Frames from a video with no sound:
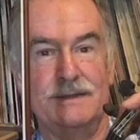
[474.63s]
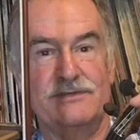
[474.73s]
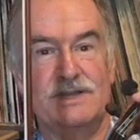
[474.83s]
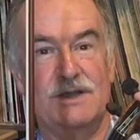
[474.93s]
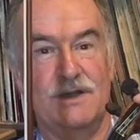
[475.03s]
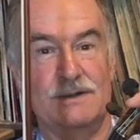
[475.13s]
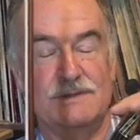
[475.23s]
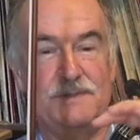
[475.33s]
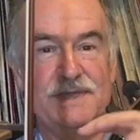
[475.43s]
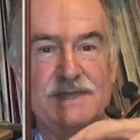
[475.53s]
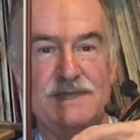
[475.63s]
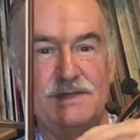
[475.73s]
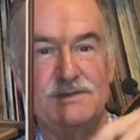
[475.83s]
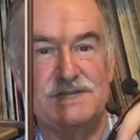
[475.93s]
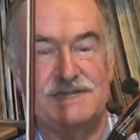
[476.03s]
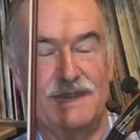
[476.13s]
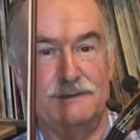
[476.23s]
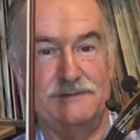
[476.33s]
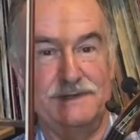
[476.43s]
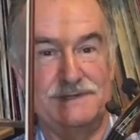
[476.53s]
of a car with big, huge tail
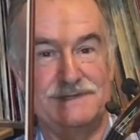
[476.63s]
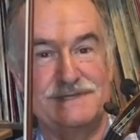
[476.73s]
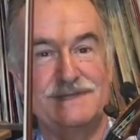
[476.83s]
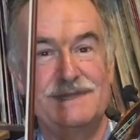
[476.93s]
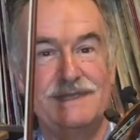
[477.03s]
fins